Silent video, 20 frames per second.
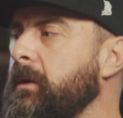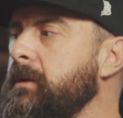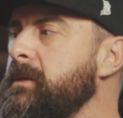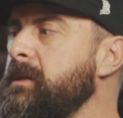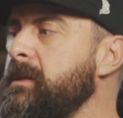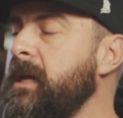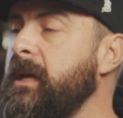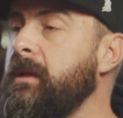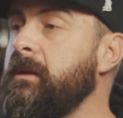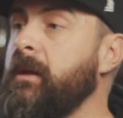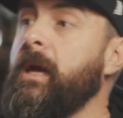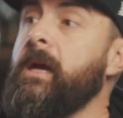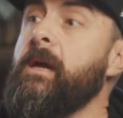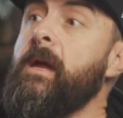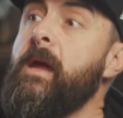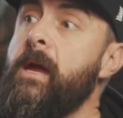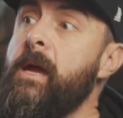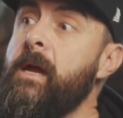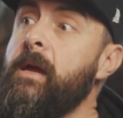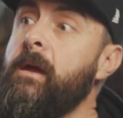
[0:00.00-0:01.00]
else saying like
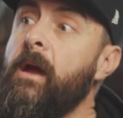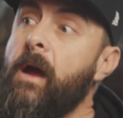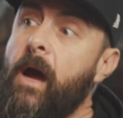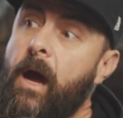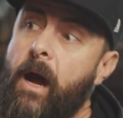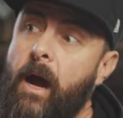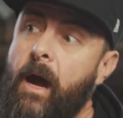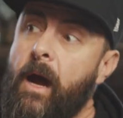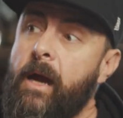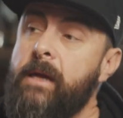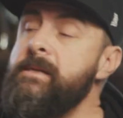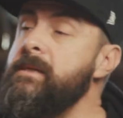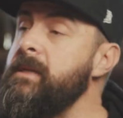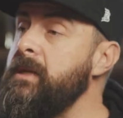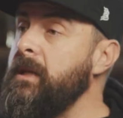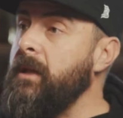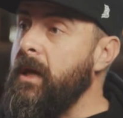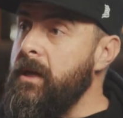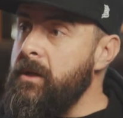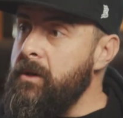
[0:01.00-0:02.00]
hey i
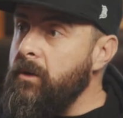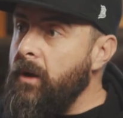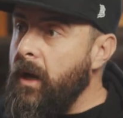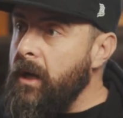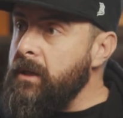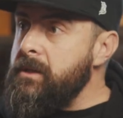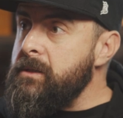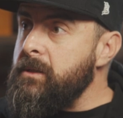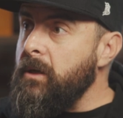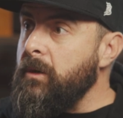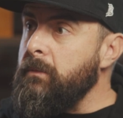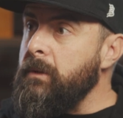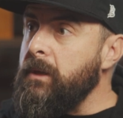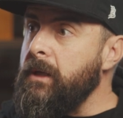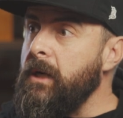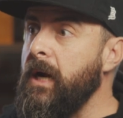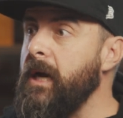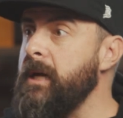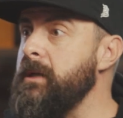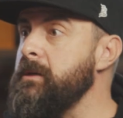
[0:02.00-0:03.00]
see that you got
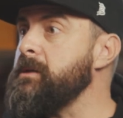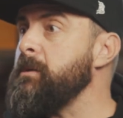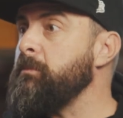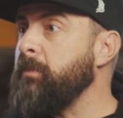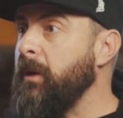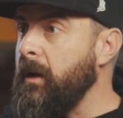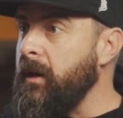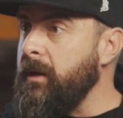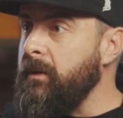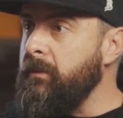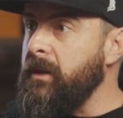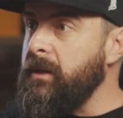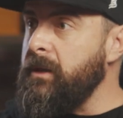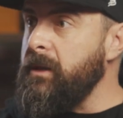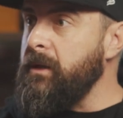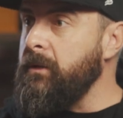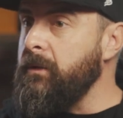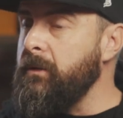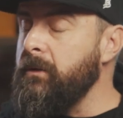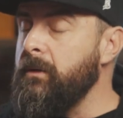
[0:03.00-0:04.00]
sober i used to party with
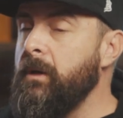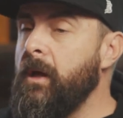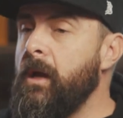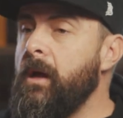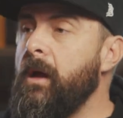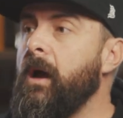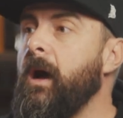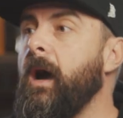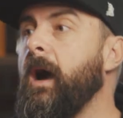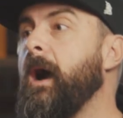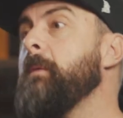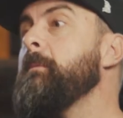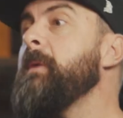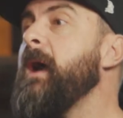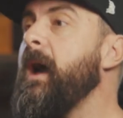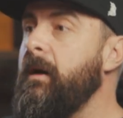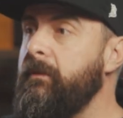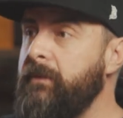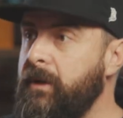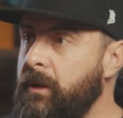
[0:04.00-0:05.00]
you i'm
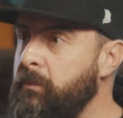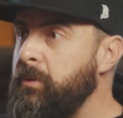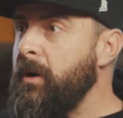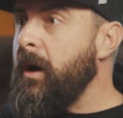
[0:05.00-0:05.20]
having a